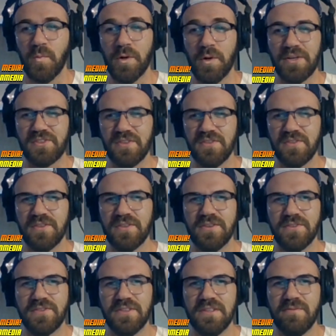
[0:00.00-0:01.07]
what is
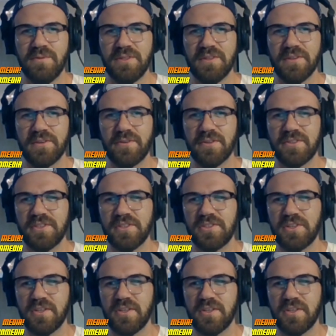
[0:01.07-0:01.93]
considered sin within the Christian